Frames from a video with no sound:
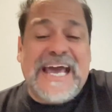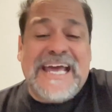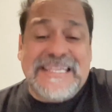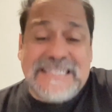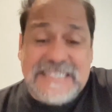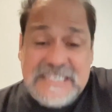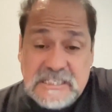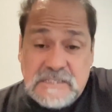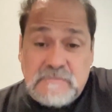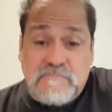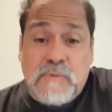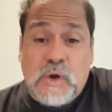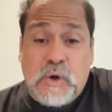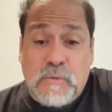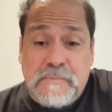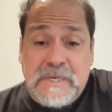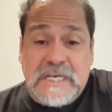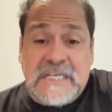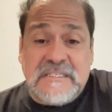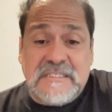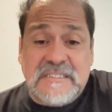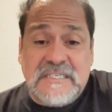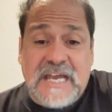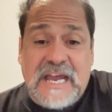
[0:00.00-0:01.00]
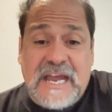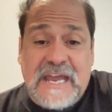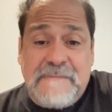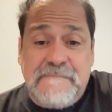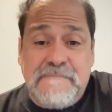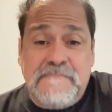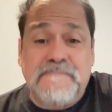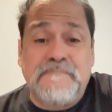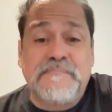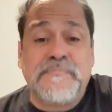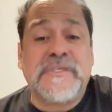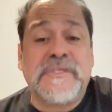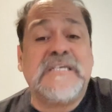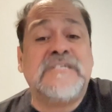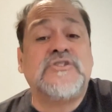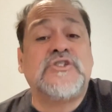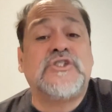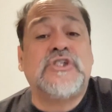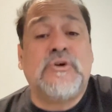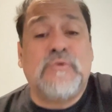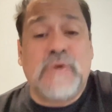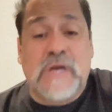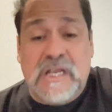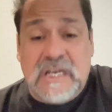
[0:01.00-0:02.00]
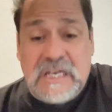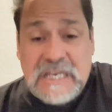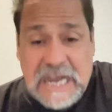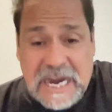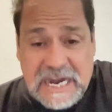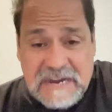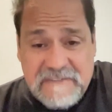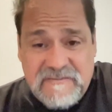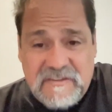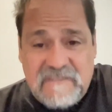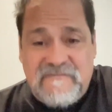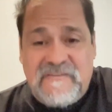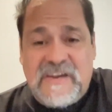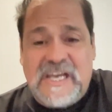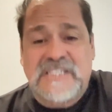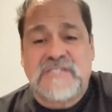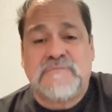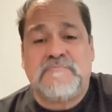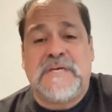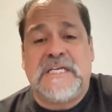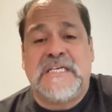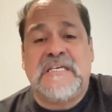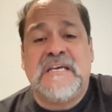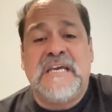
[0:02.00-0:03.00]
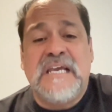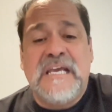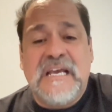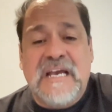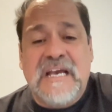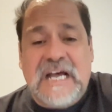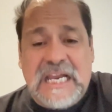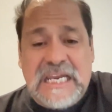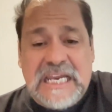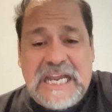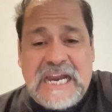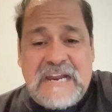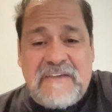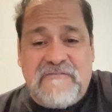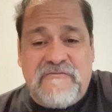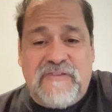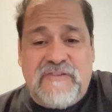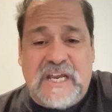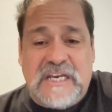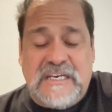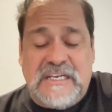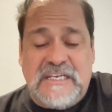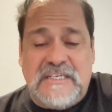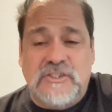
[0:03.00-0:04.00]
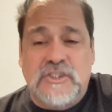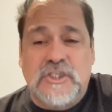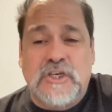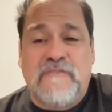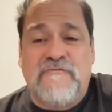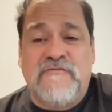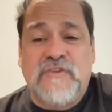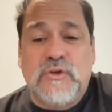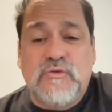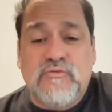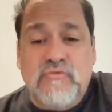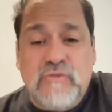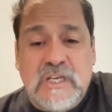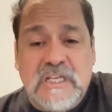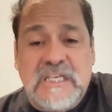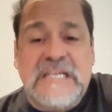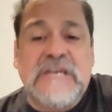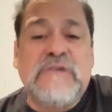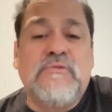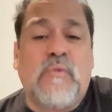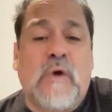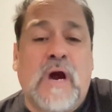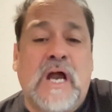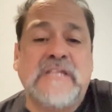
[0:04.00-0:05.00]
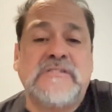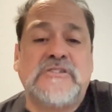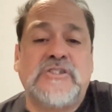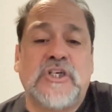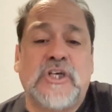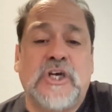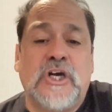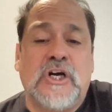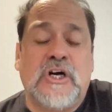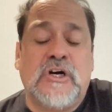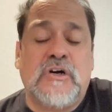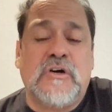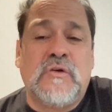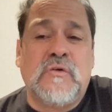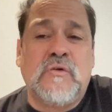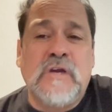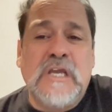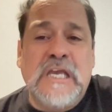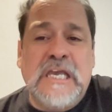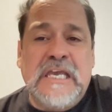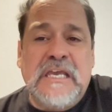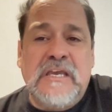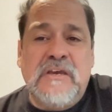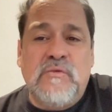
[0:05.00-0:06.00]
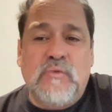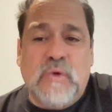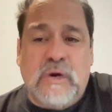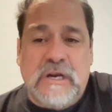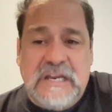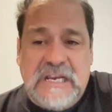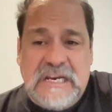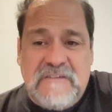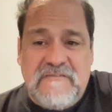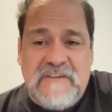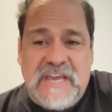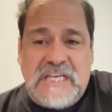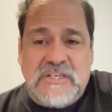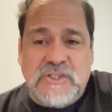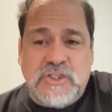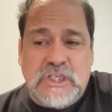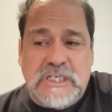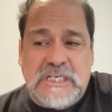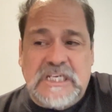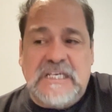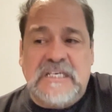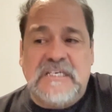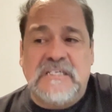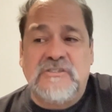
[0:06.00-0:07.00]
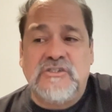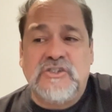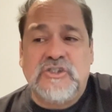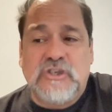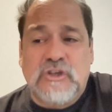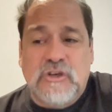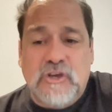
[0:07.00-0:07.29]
at this moment in time is doing a lot of investment, a lot of funding. So if you really want to go where innovation is, you